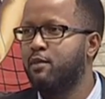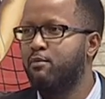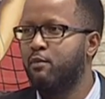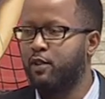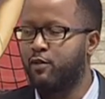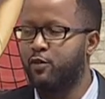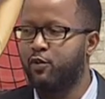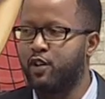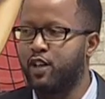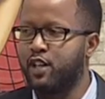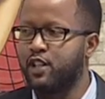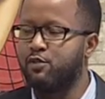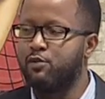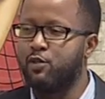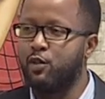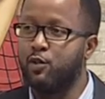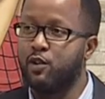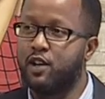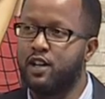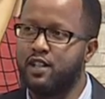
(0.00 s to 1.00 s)
But for us, we
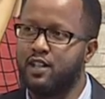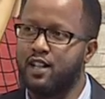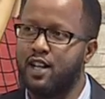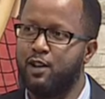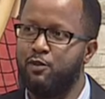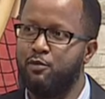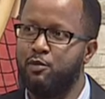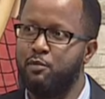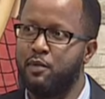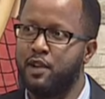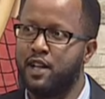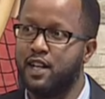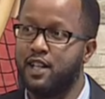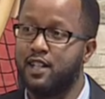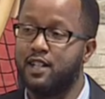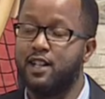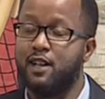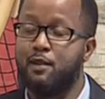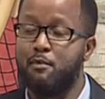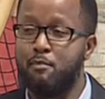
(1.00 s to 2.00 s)
look at how we make it
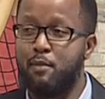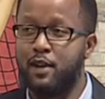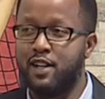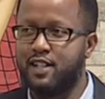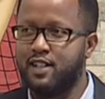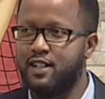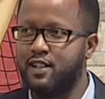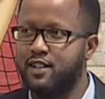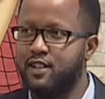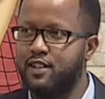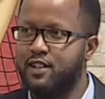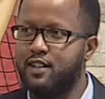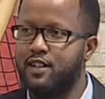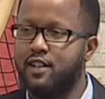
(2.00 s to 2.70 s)
better, better.